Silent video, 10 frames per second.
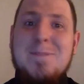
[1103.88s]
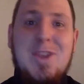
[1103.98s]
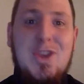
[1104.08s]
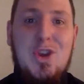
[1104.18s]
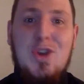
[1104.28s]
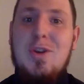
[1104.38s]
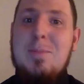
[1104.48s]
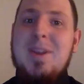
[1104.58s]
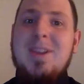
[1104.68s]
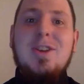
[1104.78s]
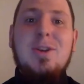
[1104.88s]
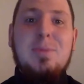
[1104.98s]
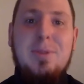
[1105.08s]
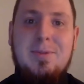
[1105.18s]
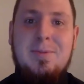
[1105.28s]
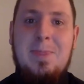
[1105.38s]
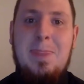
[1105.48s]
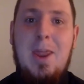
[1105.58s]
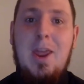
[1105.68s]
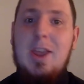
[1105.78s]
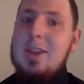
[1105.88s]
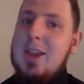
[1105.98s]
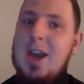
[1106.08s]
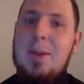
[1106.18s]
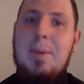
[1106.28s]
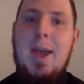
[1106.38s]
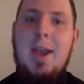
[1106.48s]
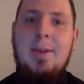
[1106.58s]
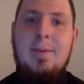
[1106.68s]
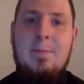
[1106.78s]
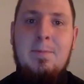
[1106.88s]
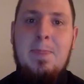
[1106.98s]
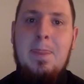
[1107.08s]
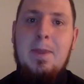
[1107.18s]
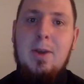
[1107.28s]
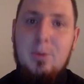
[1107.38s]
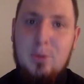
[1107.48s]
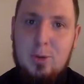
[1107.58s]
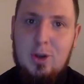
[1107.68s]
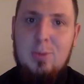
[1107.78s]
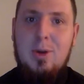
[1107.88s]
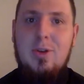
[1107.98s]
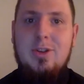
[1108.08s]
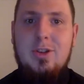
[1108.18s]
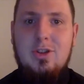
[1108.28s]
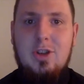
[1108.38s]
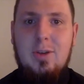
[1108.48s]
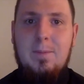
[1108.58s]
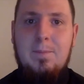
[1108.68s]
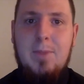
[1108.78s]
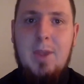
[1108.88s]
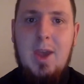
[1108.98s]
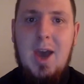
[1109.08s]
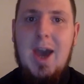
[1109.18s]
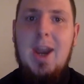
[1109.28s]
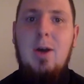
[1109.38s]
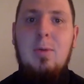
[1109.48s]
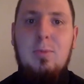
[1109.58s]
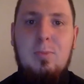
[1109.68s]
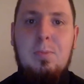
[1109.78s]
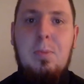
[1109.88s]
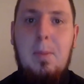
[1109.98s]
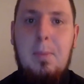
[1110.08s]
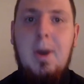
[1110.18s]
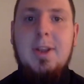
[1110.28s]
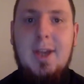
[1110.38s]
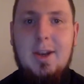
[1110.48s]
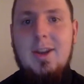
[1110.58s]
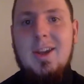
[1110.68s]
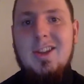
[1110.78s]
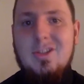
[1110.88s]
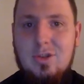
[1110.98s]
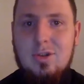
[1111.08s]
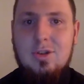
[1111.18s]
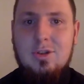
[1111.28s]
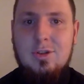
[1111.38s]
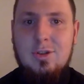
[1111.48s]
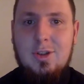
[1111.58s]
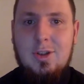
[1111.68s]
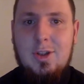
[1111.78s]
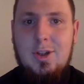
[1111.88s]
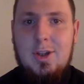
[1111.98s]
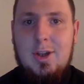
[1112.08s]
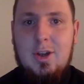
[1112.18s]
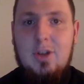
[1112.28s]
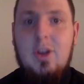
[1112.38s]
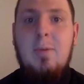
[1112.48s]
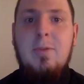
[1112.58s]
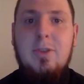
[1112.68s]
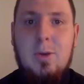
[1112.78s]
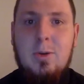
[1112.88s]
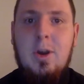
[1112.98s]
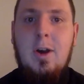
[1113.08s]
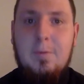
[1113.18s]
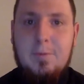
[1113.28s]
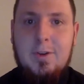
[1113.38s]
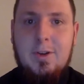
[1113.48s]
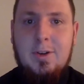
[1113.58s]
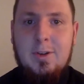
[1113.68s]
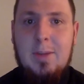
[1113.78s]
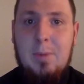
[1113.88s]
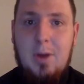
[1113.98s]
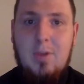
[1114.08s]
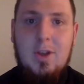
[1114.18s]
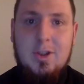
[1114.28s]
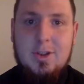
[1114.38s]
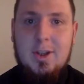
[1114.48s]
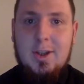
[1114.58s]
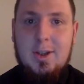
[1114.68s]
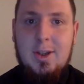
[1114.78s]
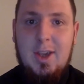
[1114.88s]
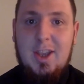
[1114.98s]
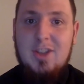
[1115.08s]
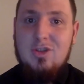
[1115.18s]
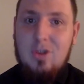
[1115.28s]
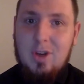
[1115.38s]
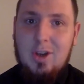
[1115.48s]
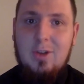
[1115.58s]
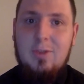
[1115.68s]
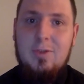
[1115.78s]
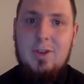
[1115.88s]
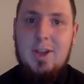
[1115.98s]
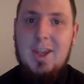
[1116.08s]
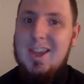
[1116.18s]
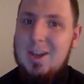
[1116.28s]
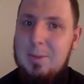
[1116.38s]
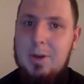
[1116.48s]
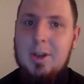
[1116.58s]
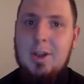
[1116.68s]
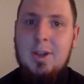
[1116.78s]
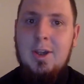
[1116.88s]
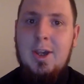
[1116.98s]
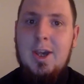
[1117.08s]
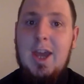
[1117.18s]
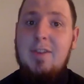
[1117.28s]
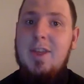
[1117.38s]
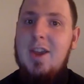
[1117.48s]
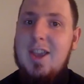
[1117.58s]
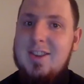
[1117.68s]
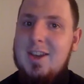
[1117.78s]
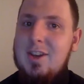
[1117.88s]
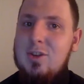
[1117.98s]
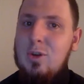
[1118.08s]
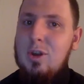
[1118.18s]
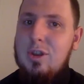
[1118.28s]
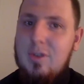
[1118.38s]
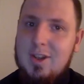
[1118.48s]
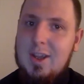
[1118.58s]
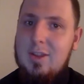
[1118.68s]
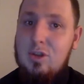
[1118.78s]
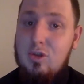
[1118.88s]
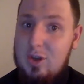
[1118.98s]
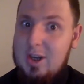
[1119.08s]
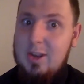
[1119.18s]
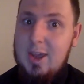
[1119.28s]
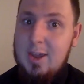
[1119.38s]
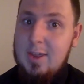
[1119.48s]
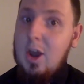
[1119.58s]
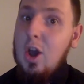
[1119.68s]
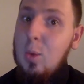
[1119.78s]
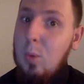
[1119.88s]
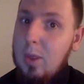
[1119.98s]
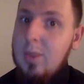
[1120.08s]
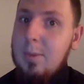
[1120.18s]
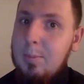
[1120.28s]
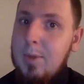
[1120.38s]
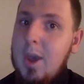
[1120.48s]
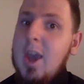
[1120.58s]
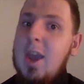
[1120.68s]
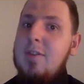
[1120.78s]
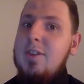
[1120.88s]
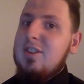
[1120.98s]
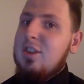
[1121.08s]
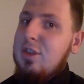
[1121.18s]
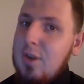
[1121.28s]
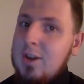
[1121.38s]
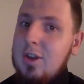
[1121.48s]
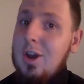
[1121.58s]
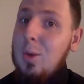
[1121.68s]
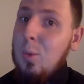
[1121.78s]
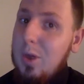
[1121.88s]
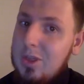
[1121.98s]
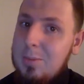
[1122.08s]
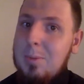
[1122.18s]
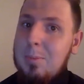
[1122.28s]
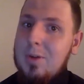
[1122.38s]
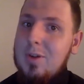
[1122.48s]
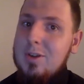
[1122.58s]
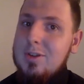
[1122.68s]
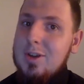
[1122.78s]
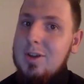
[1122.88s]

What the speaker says: Europe is open. Get on a plane, come to a New World Wrestling show, and I'll put my talent against yours, because I'm so confident that my roster is strong enough to take anybody. And if there is any sort of threat out there, then I want them. If there's a threat, I want them on my roster.